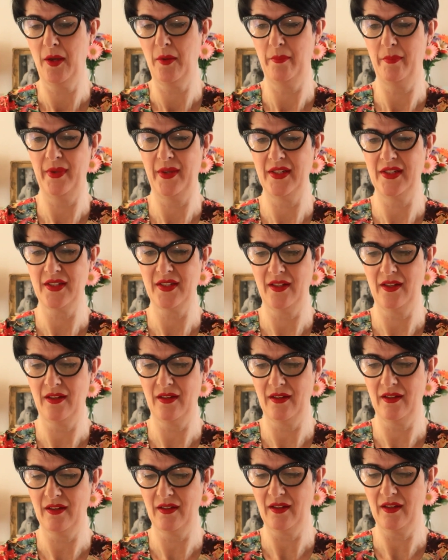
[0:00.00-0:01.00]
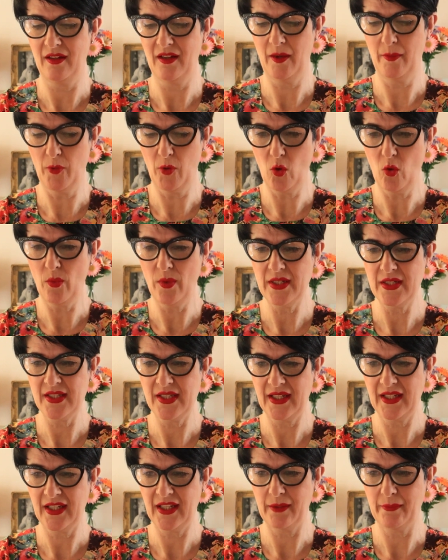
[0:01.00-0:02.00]
But I'm always
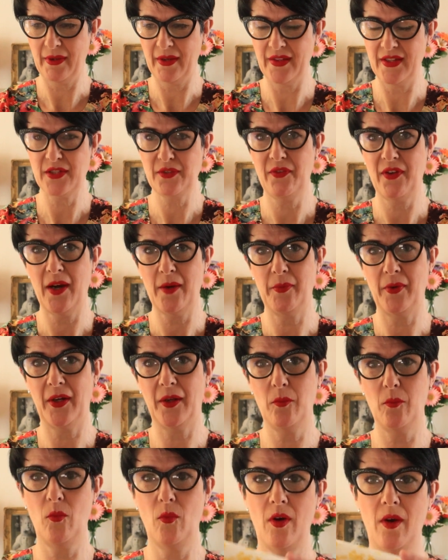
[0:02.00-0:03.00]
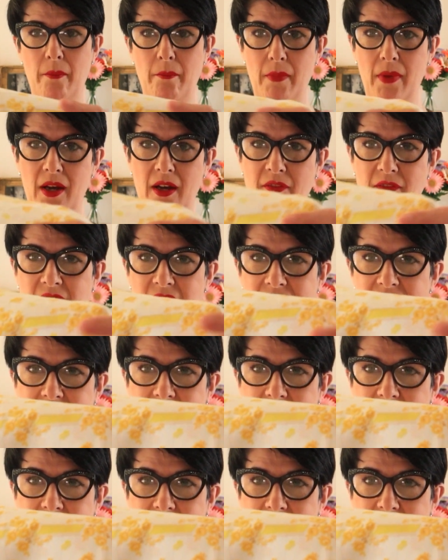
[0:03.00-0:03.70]
thinking about this fabric and what a marvellous